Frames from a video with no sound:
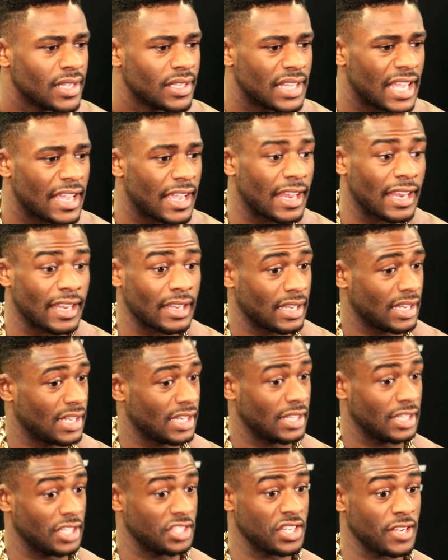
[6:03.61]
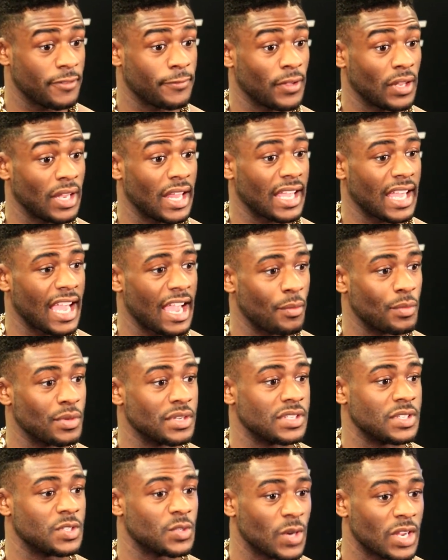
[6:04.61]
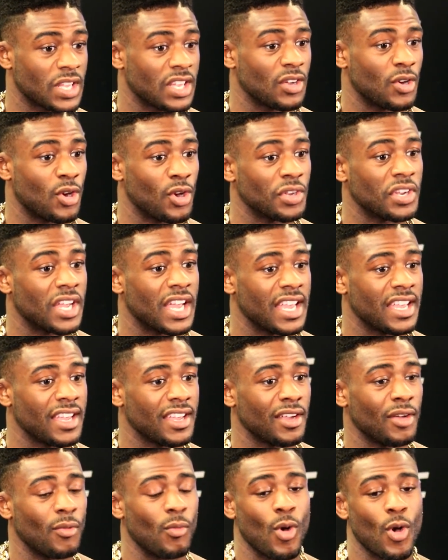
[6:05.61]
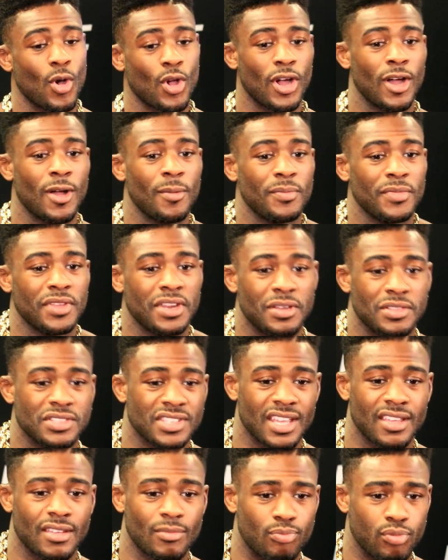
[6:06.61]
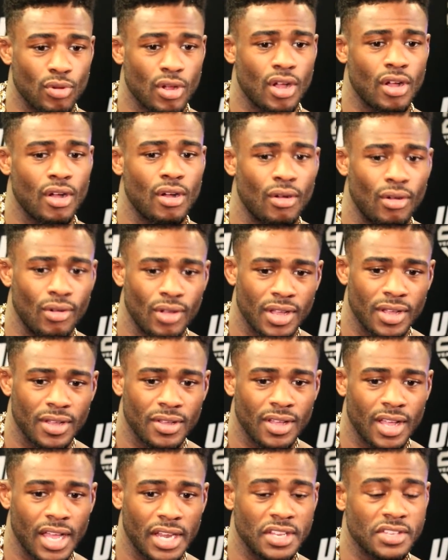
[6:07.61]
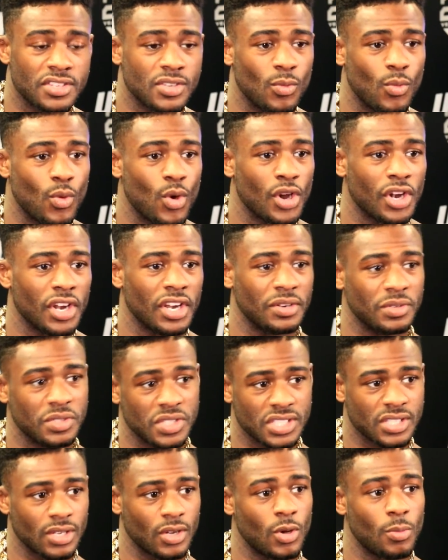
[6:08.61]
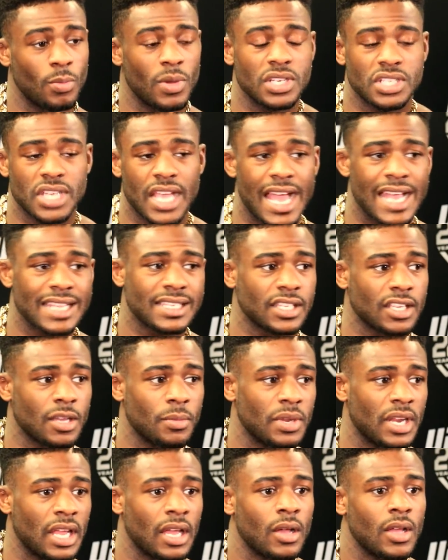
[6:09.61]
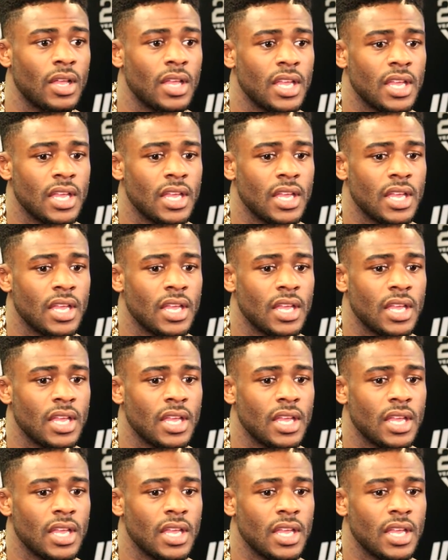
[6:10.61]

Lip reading: It legit felt like I was drinking all night, woke up, and I was like, bro, I need some water, and it was just a whole bunch of acid coming out.